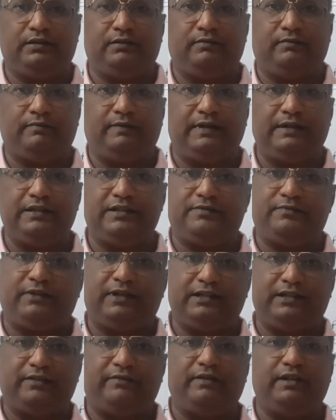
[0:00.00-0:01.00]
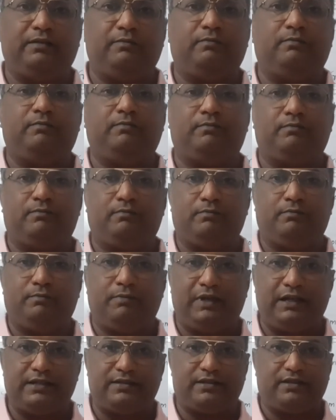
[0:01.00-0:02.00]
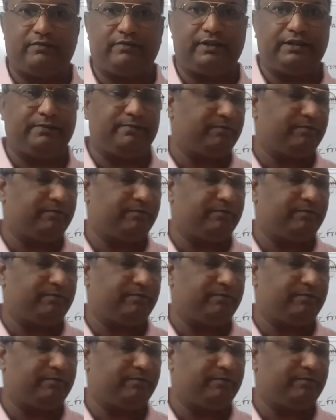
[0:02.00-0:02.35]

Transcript: when his father will passed away.